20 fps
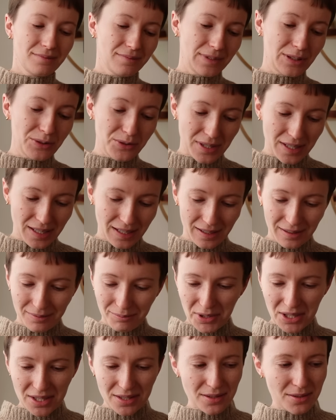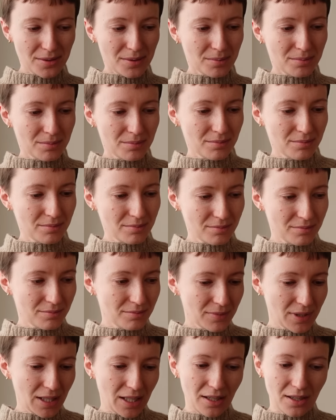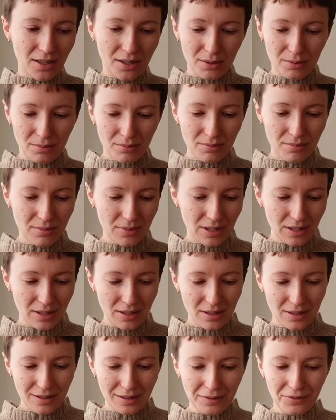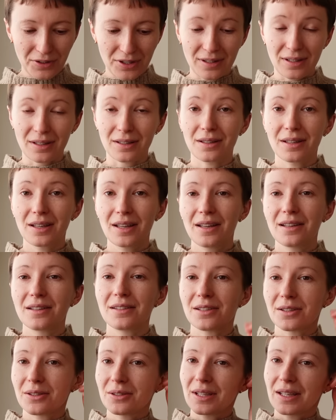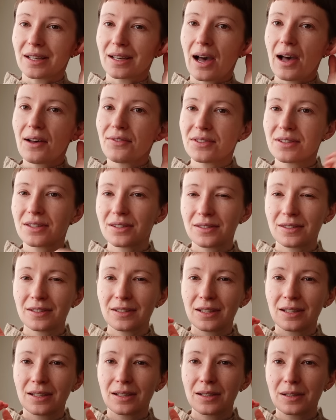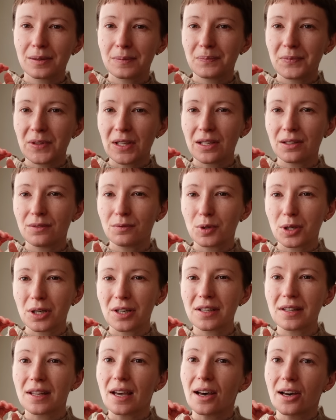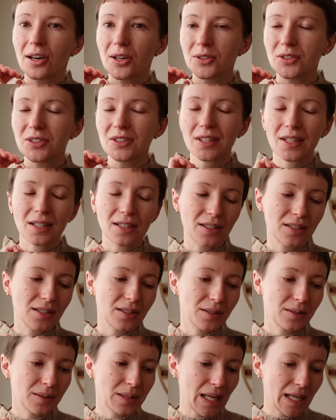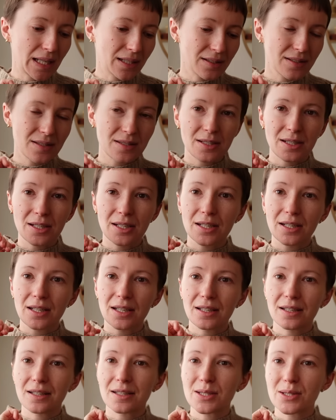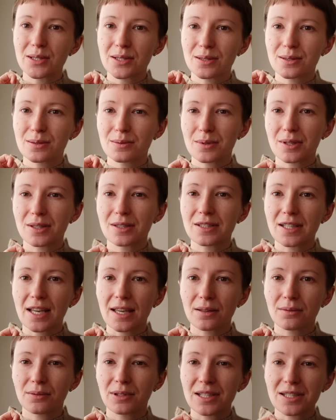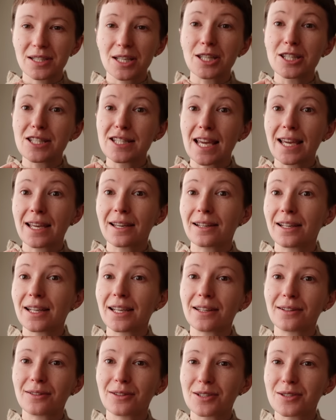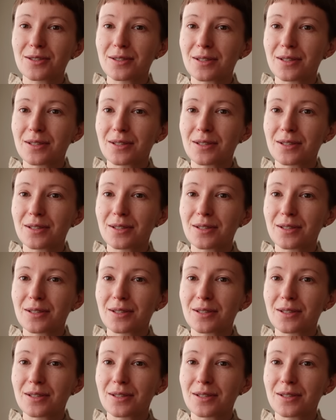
its, I don't know, everything. So the cuffs, they burned out, and started disentangling,